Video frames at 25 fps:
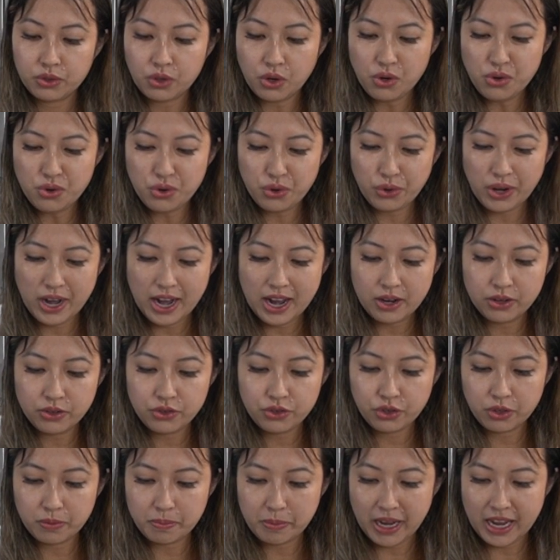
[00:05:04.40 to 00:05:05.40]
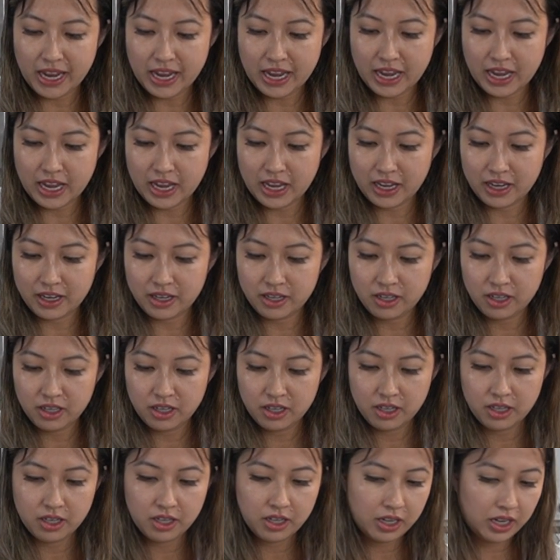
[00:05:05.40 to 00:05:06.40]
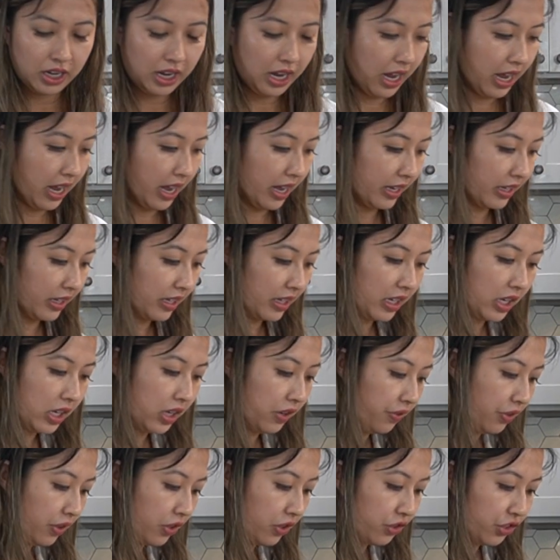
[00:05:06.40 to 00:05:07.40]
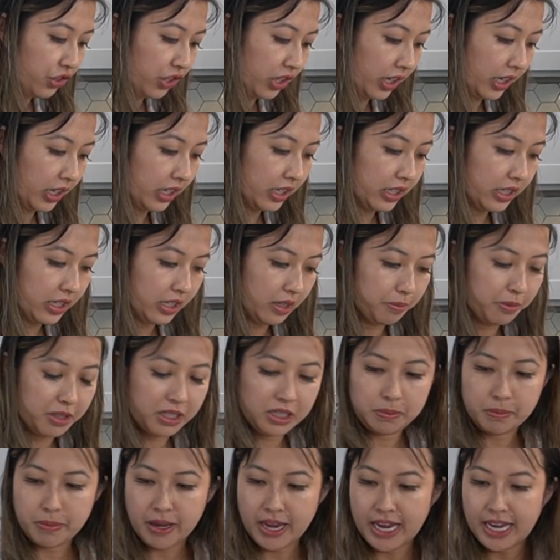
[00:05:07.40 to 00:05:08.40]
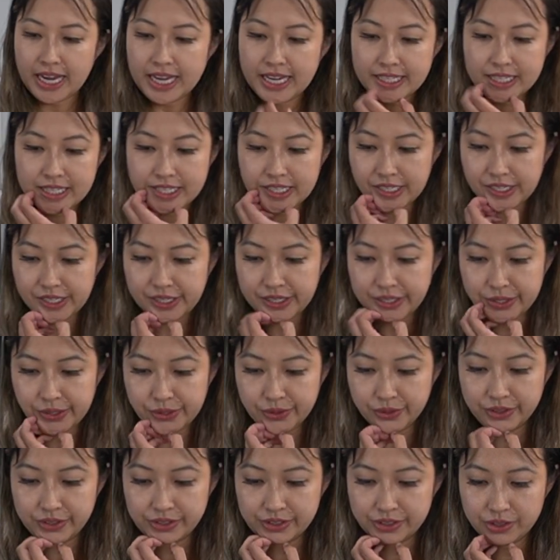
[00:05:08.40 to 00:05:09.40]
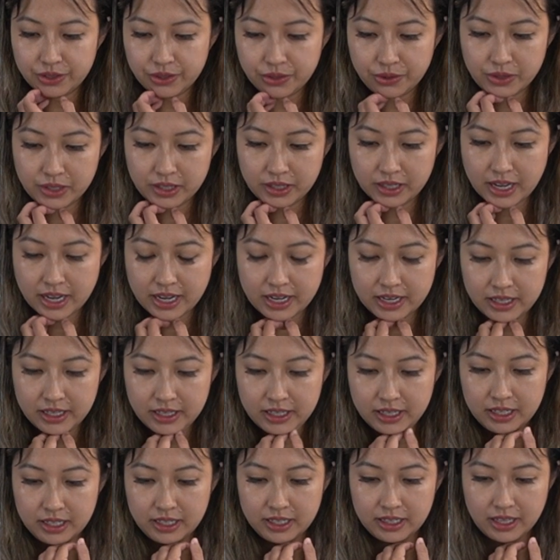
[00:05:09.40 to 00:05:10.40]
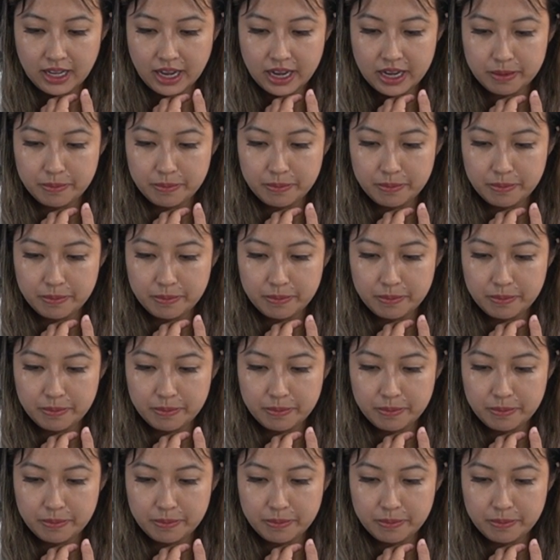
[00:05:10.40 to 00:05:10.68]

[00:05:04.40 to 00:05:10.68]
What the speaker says: don't crowd your pan and give your chicken some space to just do a light